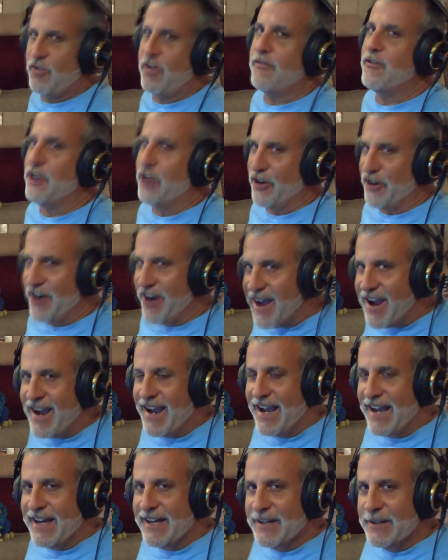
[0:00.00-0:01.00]
driven or
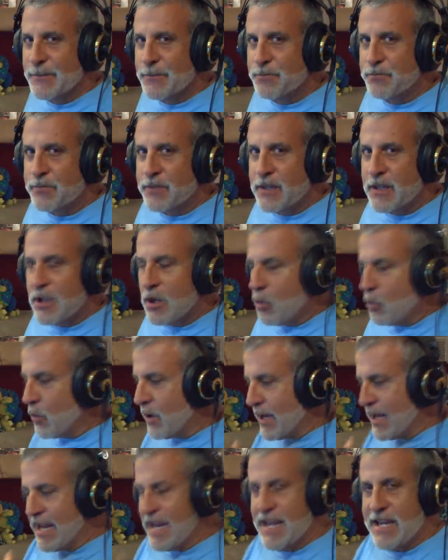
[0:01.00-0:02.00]
not,
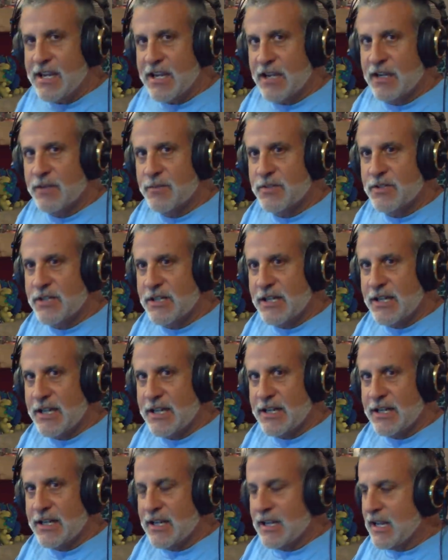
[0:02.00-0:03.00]
when he comes
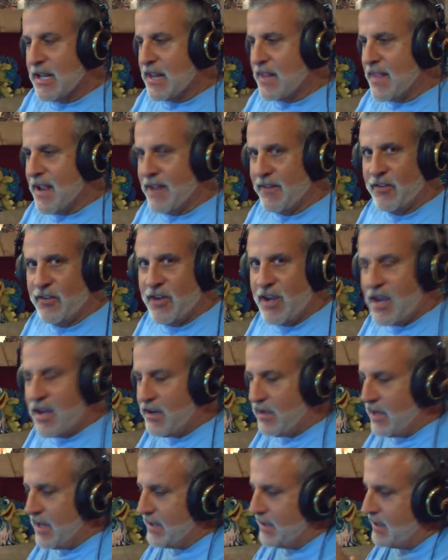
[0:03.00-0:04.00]
in, that's
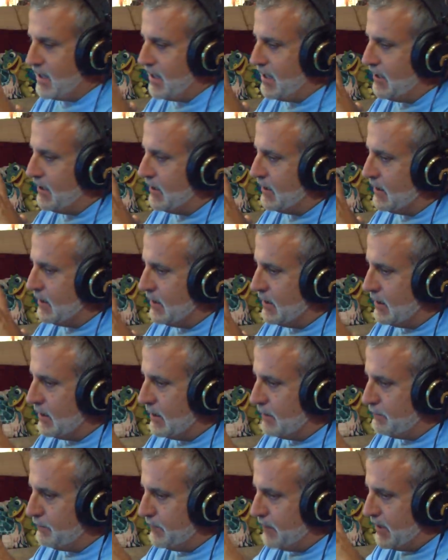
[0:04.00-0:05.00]
kind of like the,
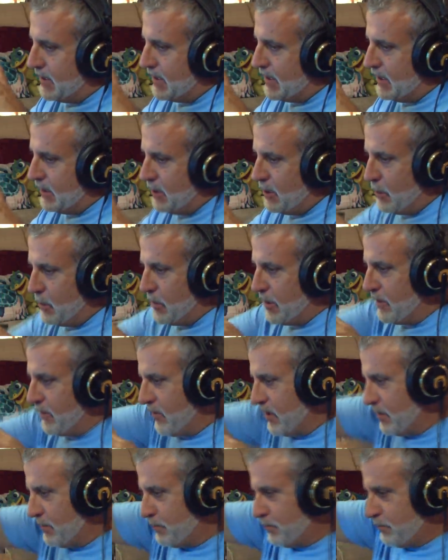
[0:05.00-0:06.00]
the a little bit
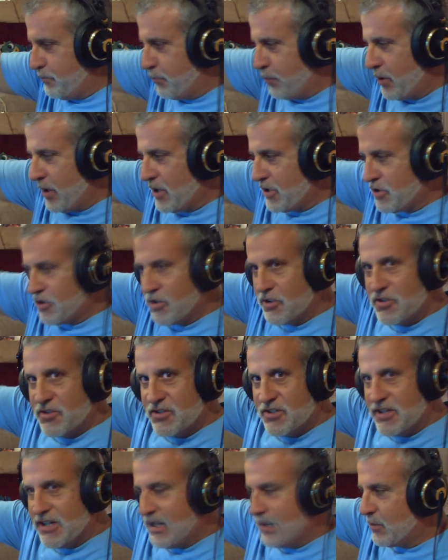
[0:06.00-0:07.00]
of the pressure
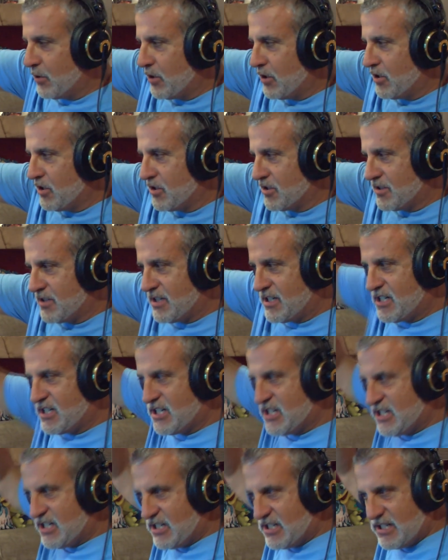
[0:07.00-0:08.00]
steamer.
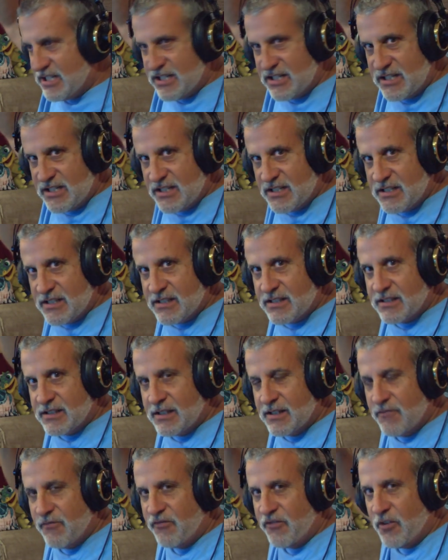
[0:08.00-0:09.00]
Just
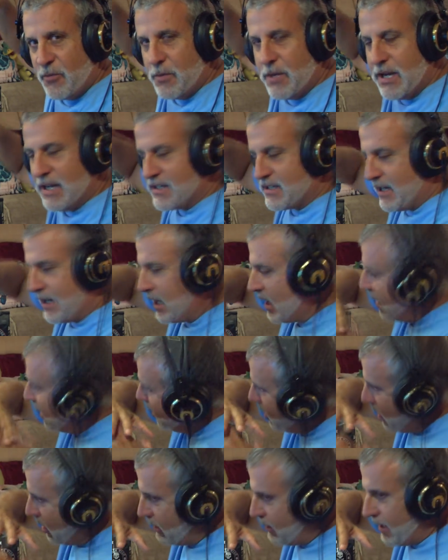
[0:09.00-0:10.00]
for me, it's like,
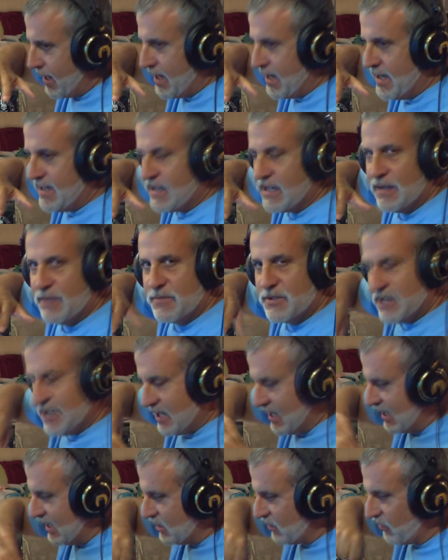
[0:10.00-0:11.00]
all right, he comes in
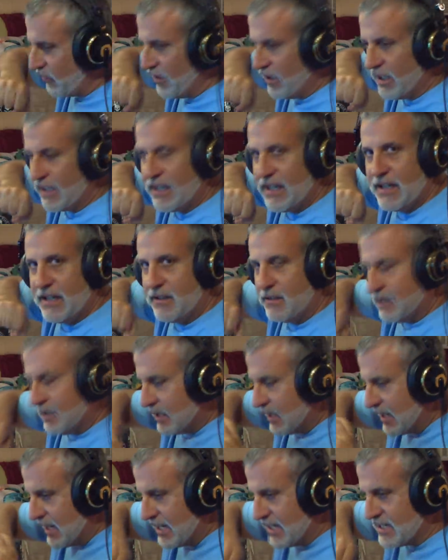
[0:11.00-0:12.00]
and he's filling in.
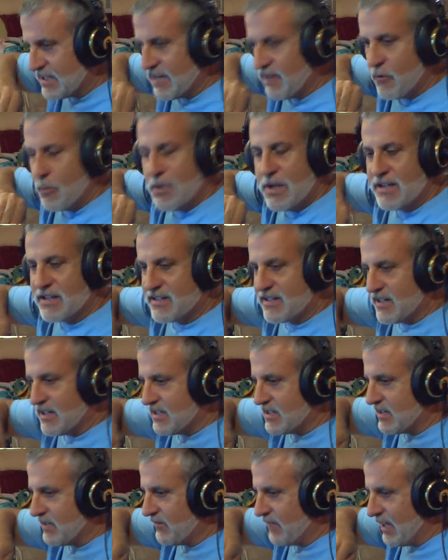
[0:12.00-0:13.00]
He's giving me a
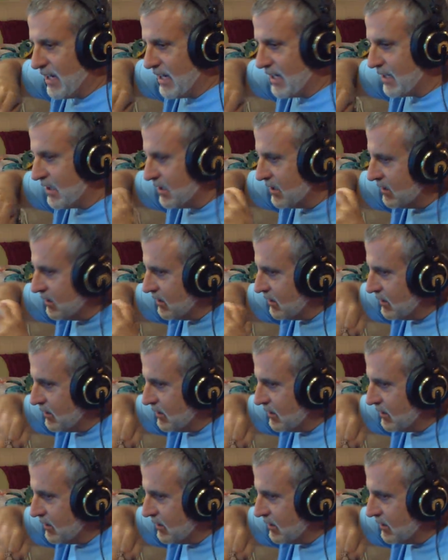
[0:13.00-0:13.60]
sense of like,